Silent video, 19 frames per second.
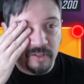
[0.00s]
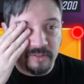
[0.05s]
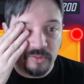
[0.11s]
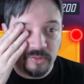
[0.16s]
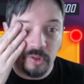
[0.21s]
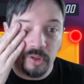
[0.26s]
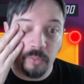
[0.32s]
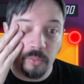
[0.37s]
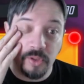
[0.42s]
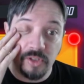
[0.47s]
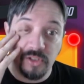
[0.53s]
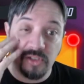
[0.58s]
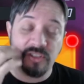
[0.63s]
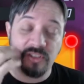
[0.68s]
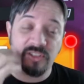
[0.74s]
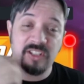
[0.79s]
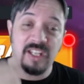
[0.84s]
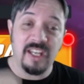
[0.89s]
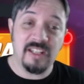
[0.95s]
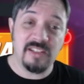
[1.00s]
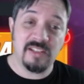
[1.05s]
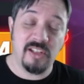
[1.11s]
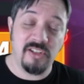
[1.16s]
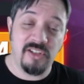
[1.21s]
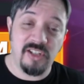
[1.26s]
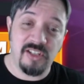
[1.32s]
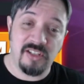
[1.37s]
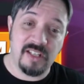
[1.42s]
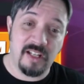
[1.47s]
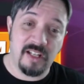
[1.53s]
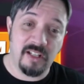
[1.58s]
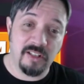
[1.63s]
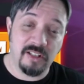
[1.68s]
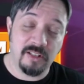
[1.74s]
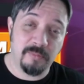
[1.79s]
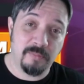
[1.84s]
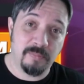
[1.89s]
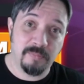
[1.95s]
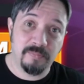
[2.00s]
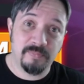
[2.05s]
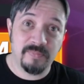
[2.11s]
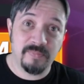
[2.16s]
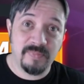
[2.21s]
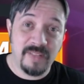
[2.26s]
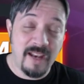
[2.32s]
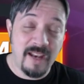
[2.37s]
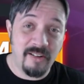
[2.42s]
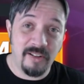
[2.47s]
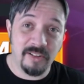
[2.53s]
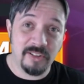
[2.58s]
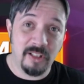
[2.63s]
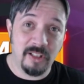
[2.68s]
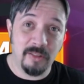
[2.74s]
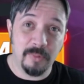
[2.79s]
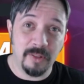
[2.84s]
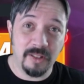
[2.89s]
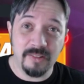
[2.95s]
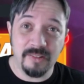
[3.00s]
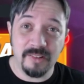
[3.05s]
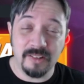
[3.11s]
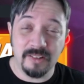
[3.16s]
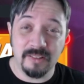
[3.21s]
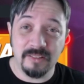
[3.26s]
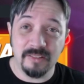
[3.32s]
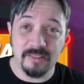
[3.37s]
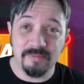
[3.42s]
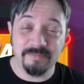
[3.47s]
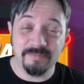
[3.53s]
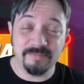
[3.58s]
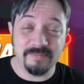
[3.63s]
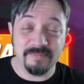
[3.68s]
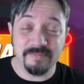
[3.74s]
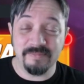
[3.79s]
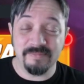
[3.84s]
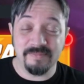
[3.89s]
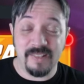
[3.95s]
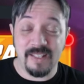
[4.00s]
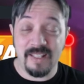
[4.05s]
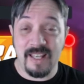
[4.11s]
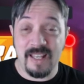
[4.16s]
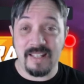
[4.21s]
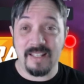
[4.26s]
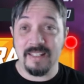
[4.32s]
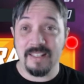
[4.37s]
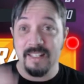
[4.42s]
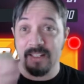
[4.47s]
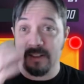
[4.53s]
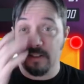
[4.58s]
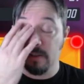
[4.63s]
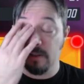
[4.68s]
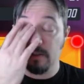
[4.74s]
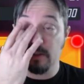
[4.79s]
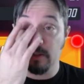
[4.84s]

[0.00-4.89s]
for, which stinks because she's not a good character, but, you know, you gotta get her.